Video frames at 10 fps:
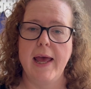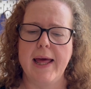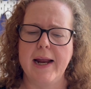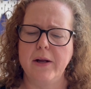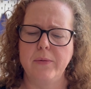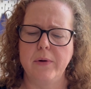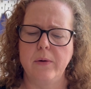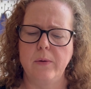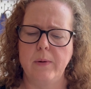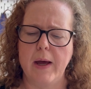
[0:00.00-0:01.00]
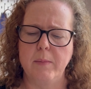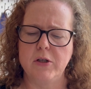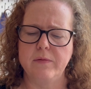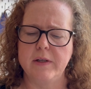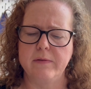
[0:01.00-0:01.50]
And I don't know how much
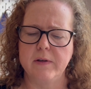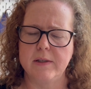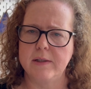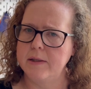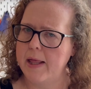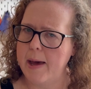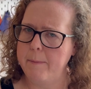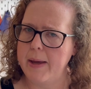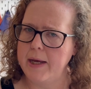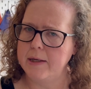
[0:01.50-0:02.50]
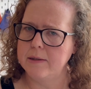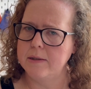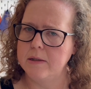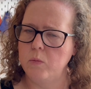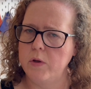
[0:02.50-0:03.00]
of a difference that
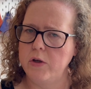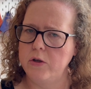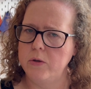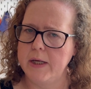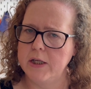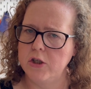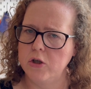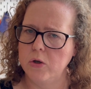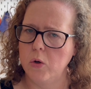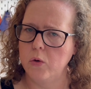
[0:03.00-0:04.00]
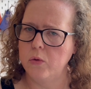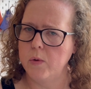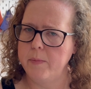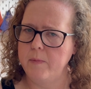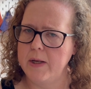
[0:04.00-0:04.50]
makes, whether you do Kitchener or
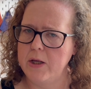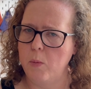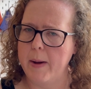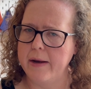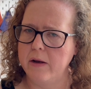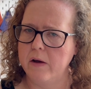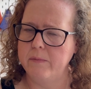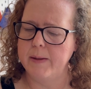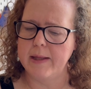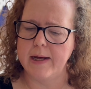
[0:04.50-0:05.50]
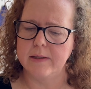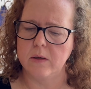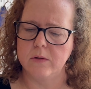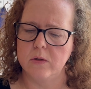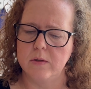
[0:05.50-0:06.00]
3-needle bind off, but that's
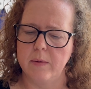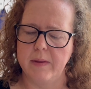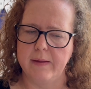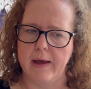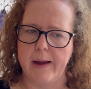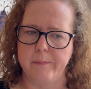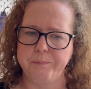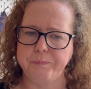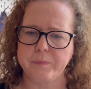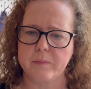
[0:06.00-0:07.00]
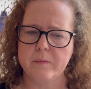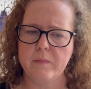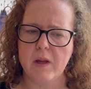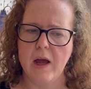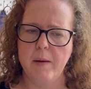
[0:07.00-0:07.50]
also something
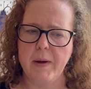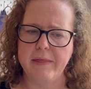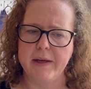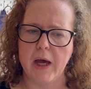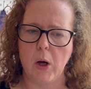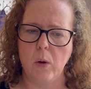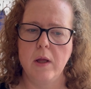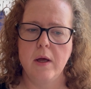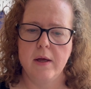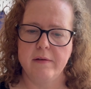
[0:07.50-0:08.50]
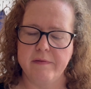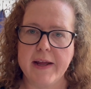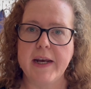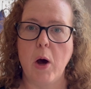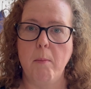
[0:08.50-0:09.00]
that I think I'll
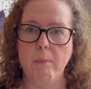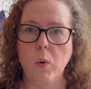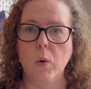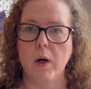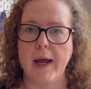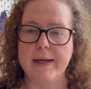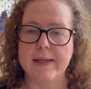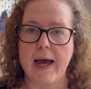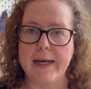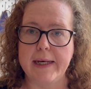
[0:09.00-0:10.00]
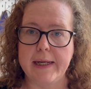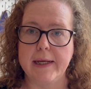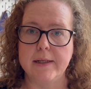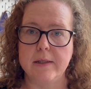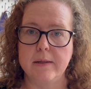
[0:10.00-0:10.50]
find out more as I
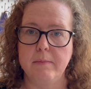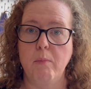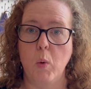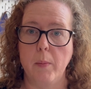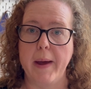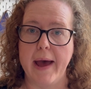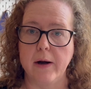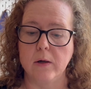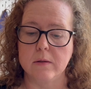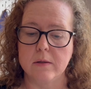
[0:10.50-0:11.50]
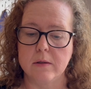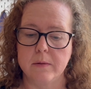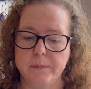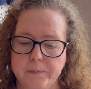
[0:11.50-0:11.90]
knit more patterns.